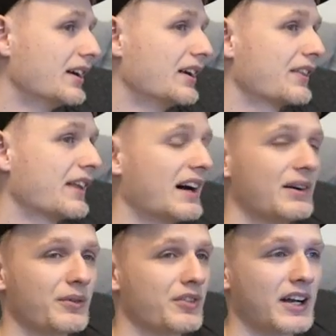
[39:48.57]
that we've
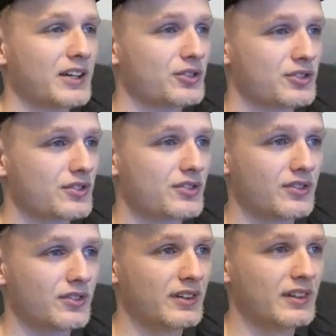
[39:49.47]
kind of just
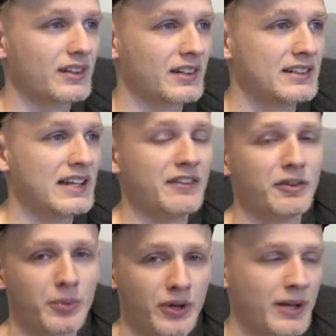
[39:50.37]
gave up on
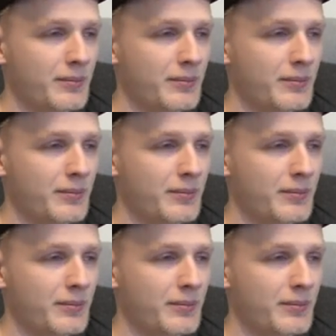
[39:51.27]
it a bit.